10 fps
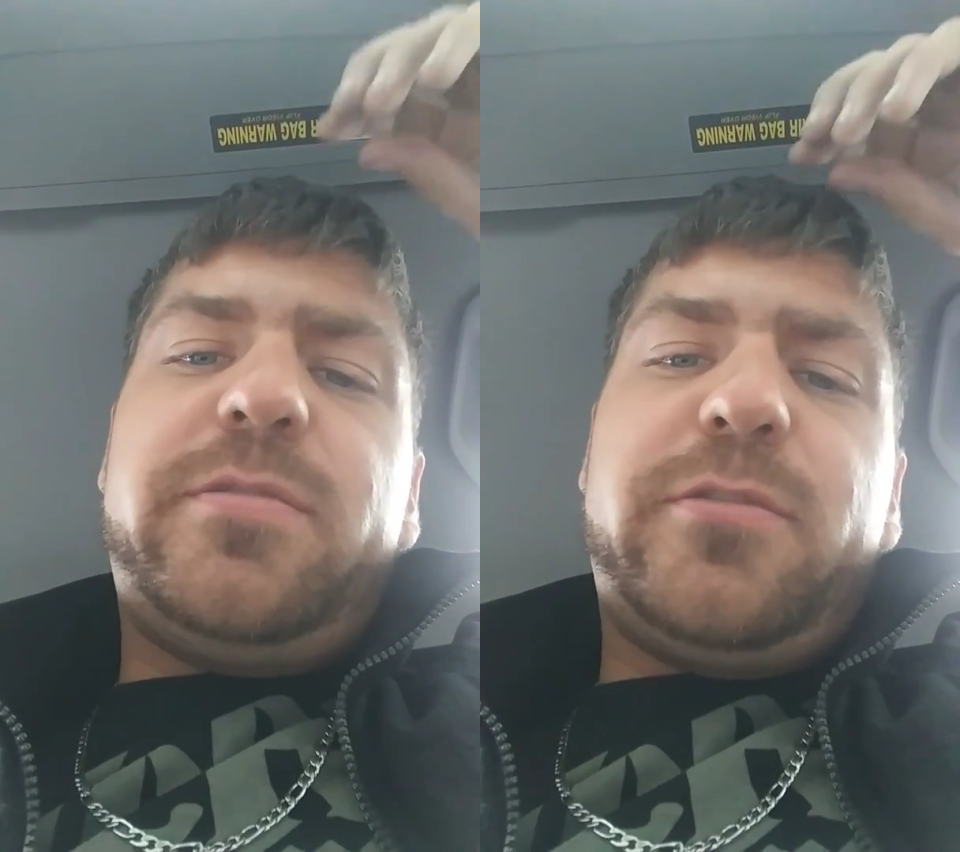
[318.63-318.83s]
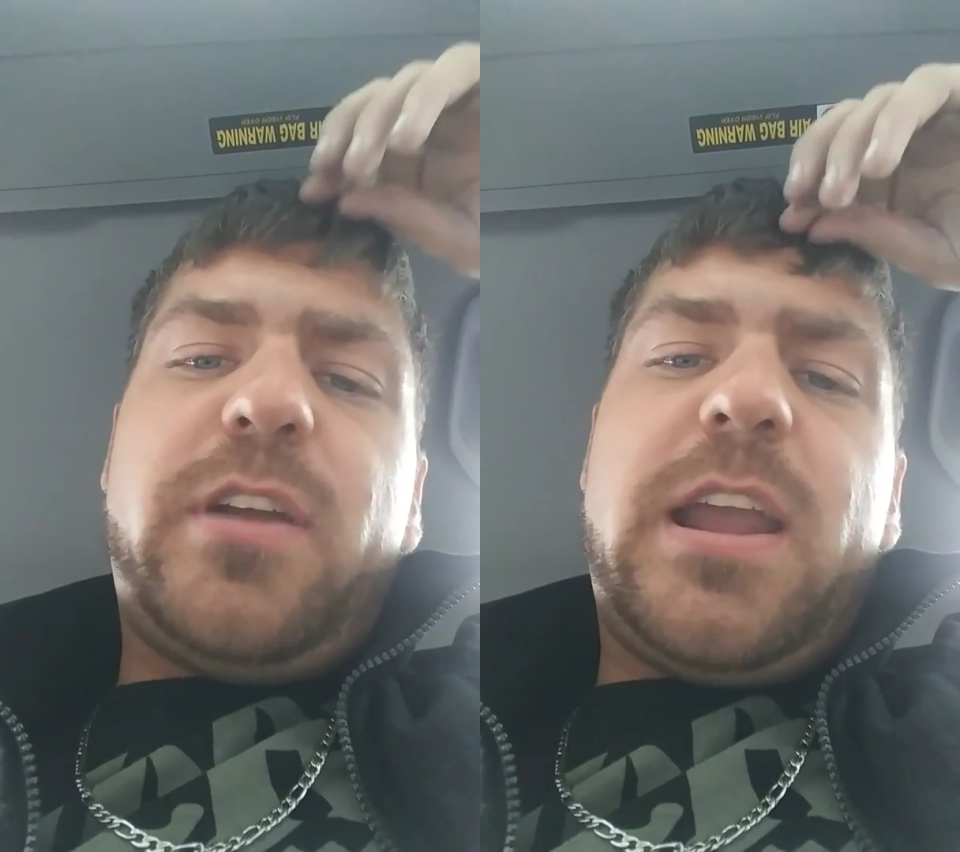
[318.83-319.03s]

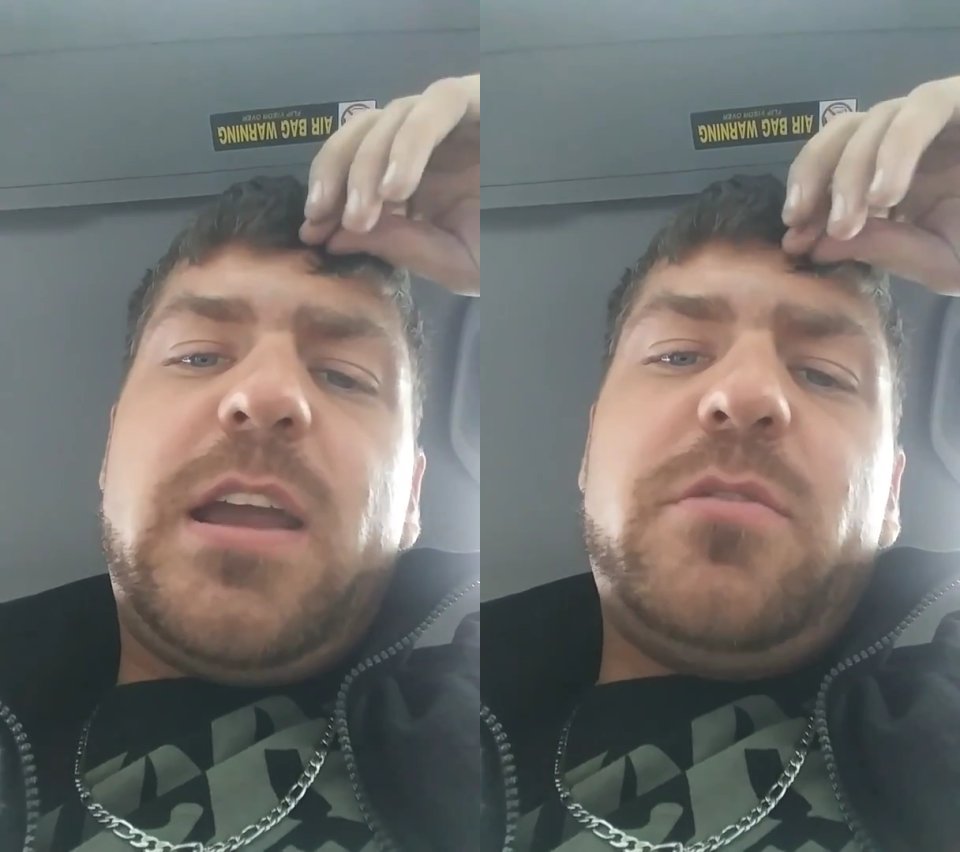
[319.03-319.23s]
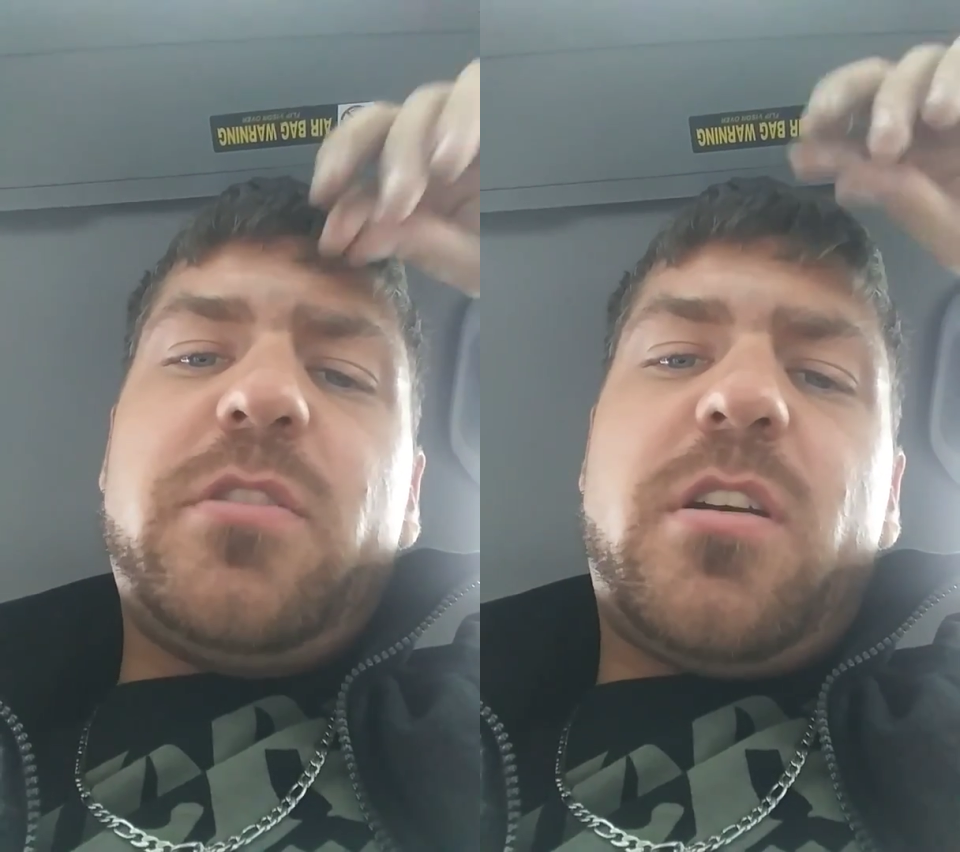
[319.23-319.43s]

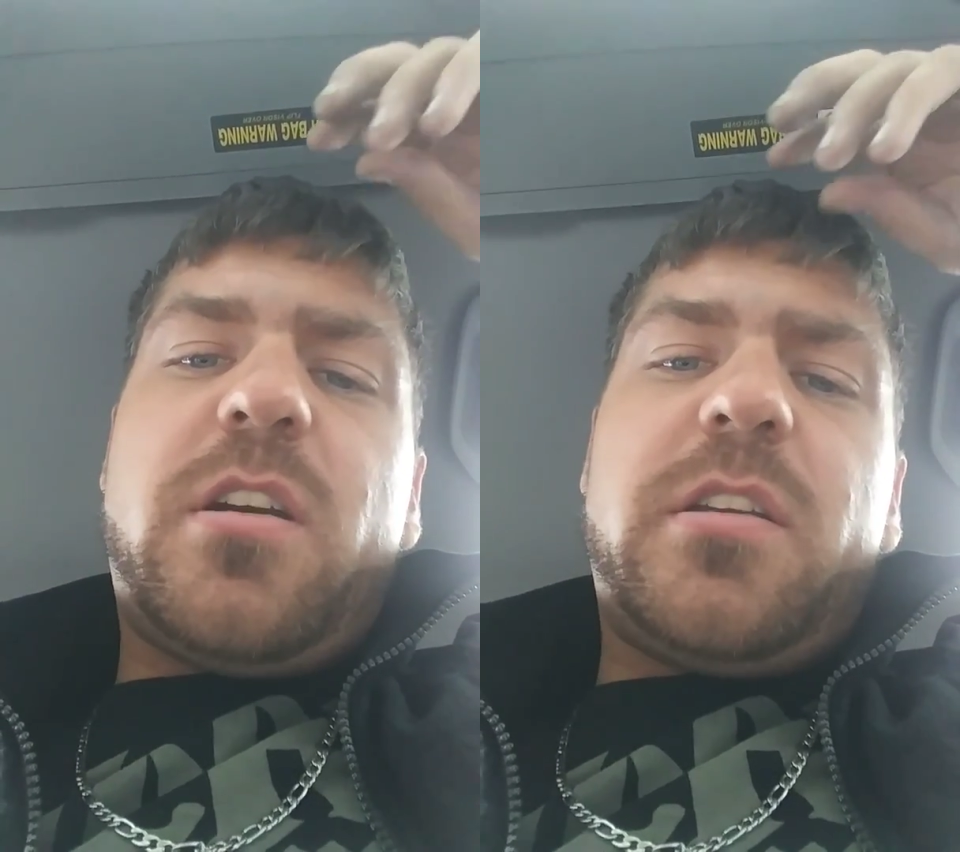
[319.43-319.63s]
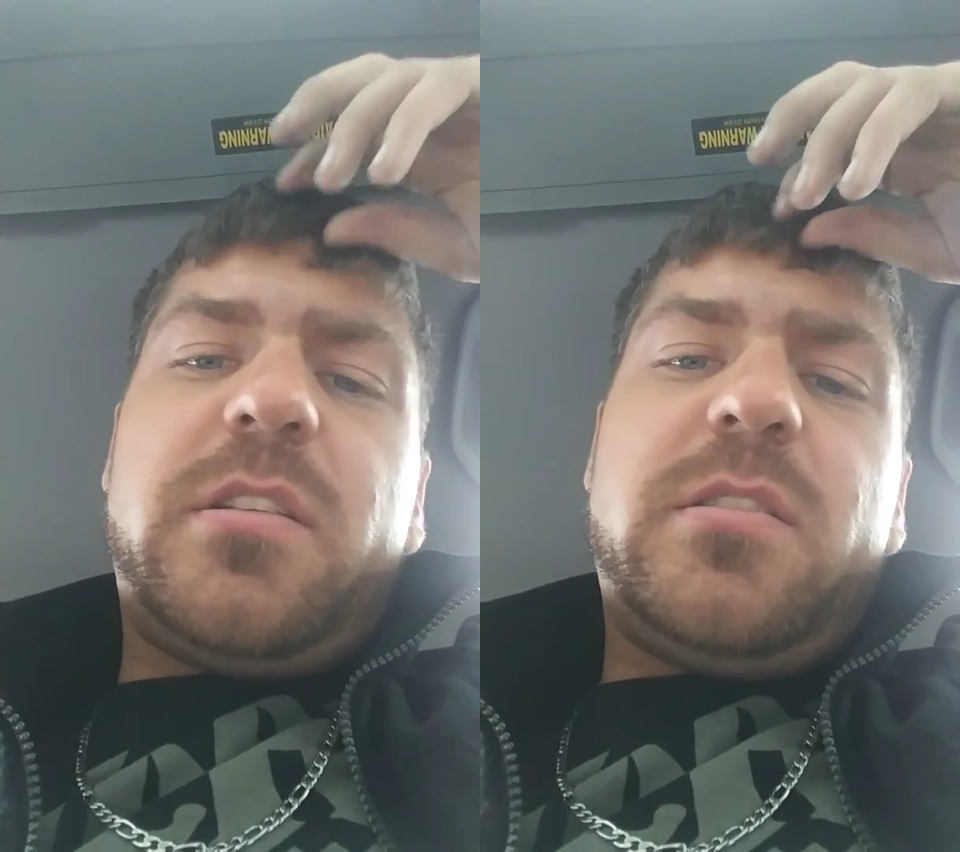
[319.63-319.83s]
frowned
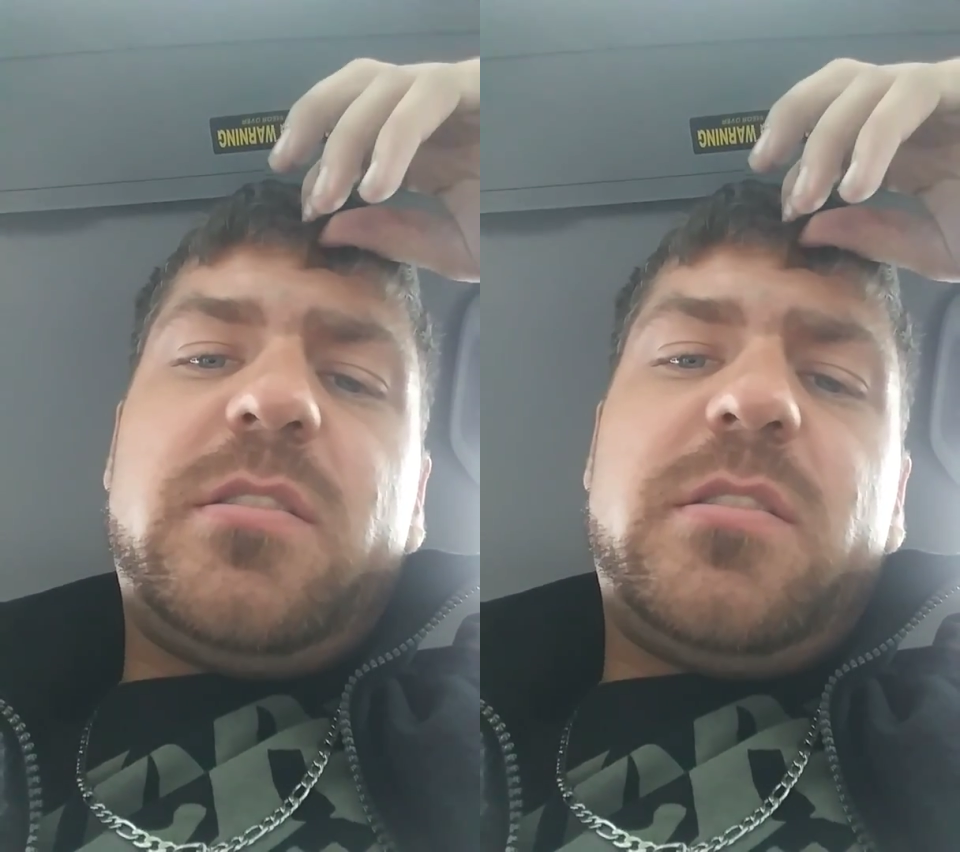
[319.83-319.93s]
on.